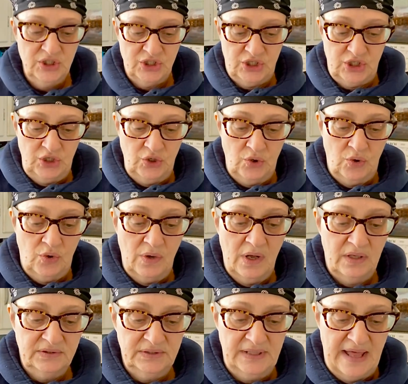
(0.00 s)
to
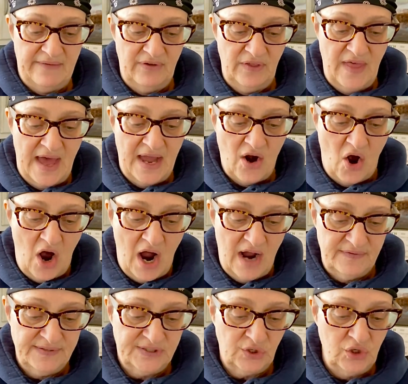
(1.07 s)
level that
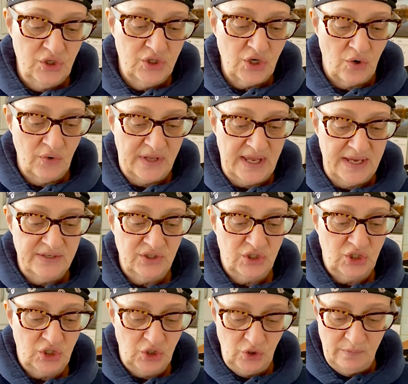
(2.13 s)
off so you don't get
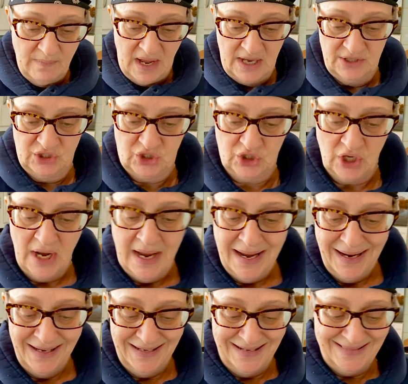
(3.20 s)
too much.
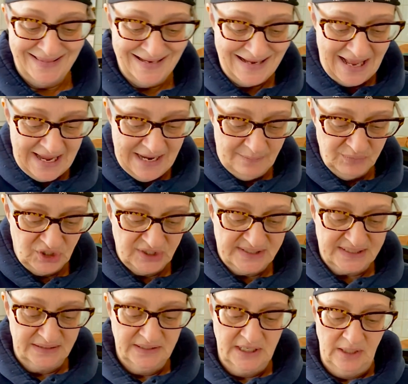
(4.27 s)
And I think I am
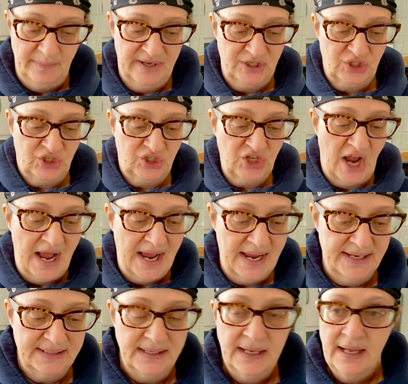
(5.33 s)
just a little bit
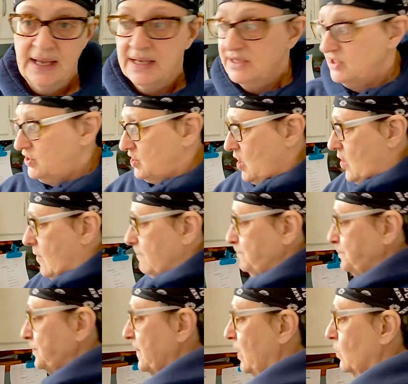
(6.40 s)
shy. So
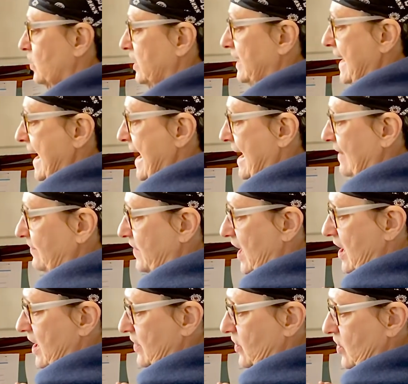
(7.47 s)
we're gonna add the
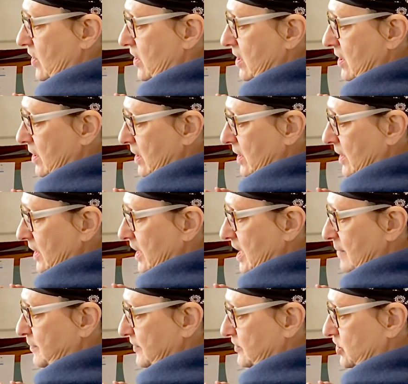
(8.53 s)
other
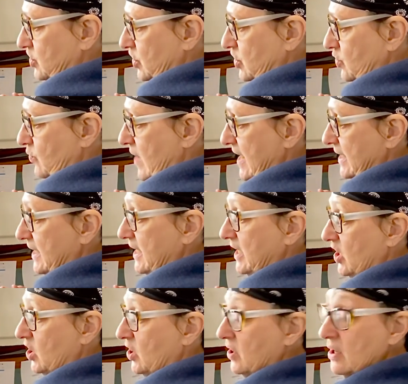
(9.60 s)
cup of sugar right
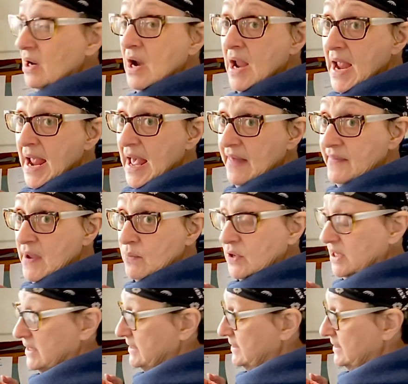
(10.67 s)
here, and then we're gonna